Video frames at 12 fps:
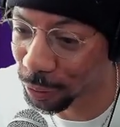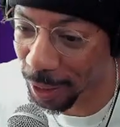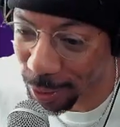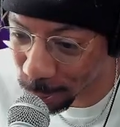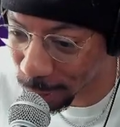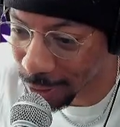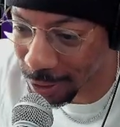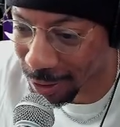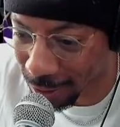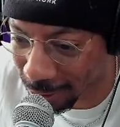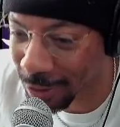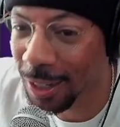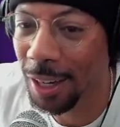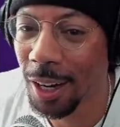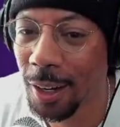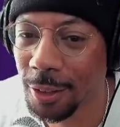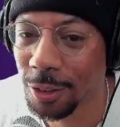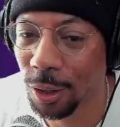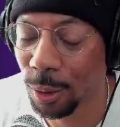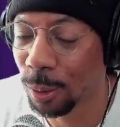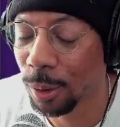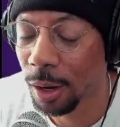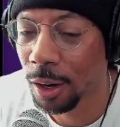That's what this is. So,